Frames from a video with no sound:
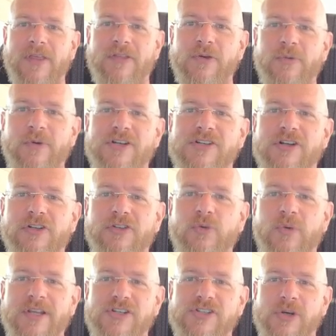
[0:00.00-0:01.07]
The original
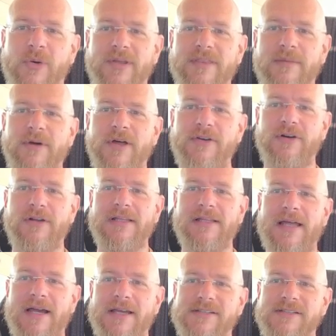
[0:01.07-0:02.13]
tweet showing the mother
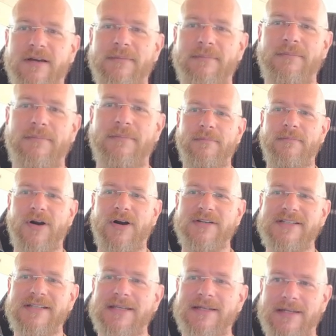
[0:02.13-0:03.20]
Liza
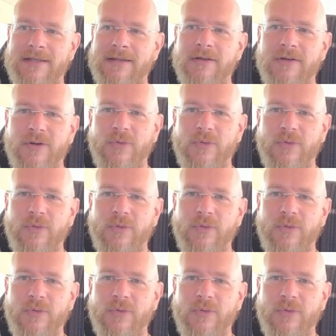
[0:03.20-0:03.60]
Martini